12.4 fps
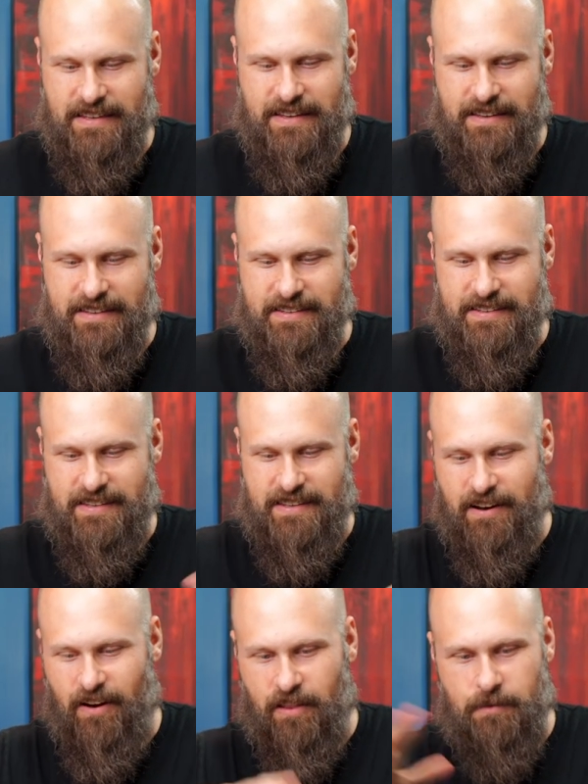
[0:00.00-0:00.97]
is,
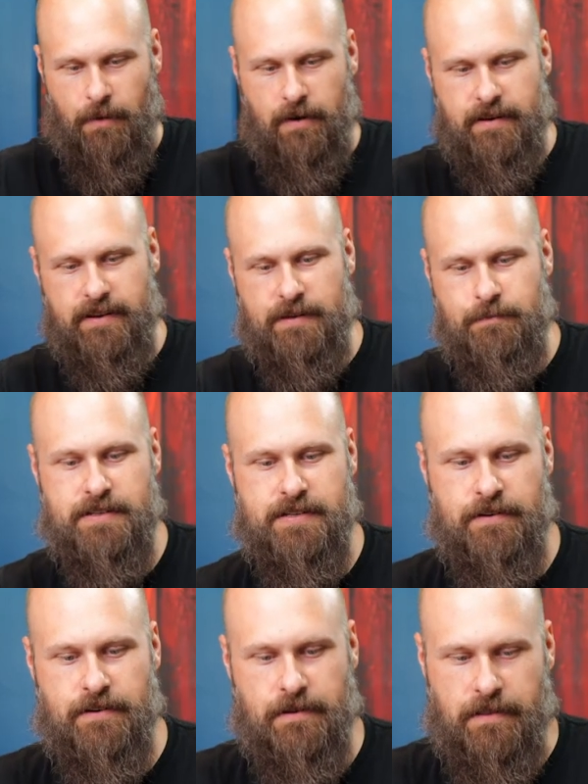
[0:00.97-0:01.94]
in all the marketing
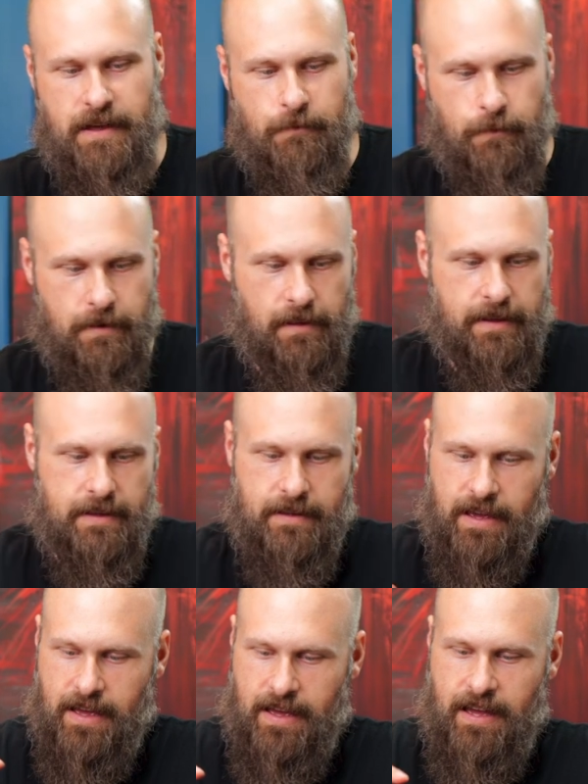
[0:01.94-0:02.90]
material, they
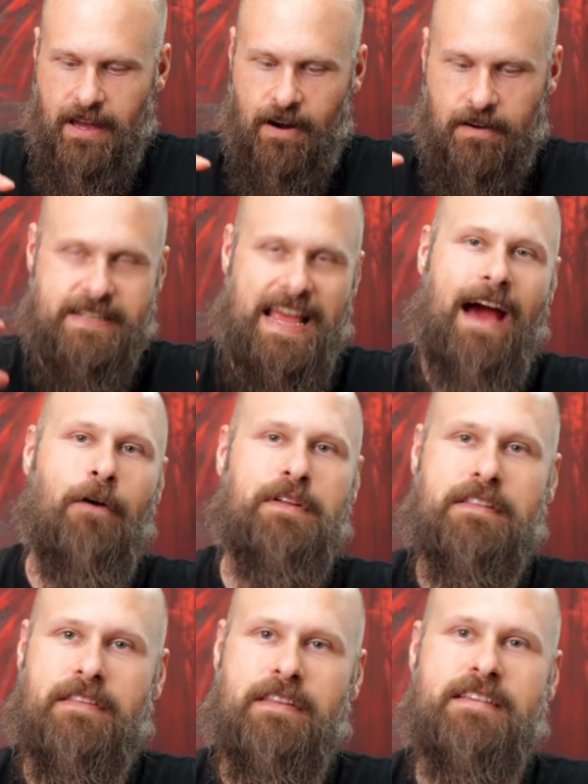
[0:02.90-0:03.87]
really are
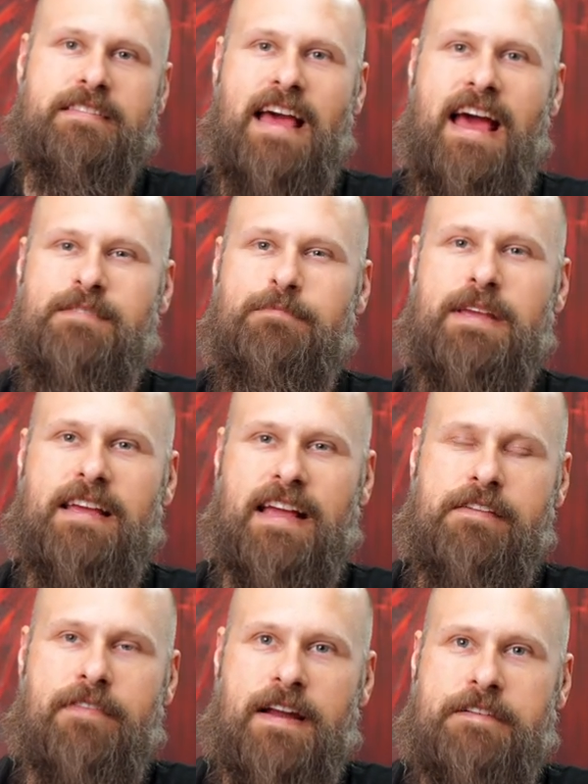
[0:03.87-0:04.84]
touting this as being
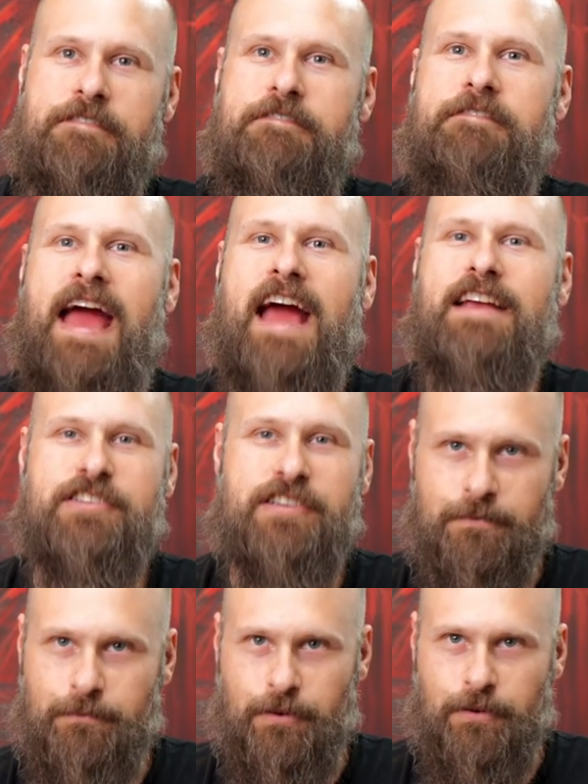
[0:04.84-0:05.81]
a very
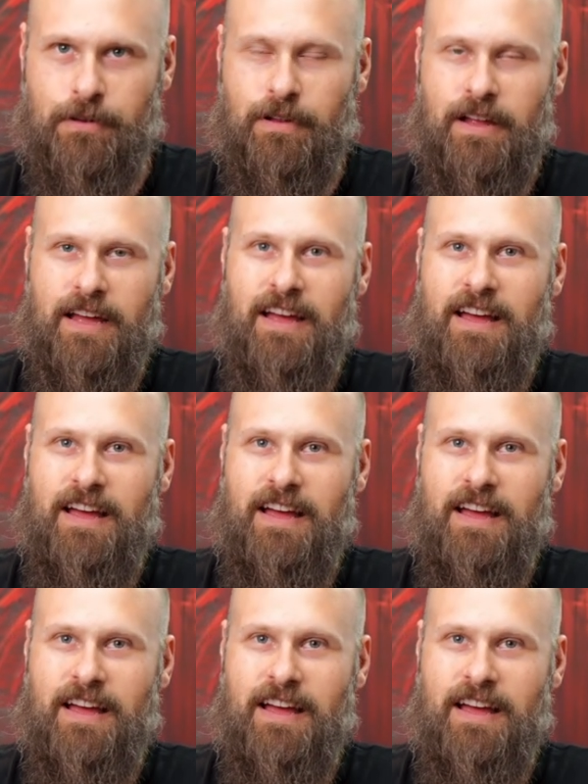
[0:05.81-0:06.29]
fashionable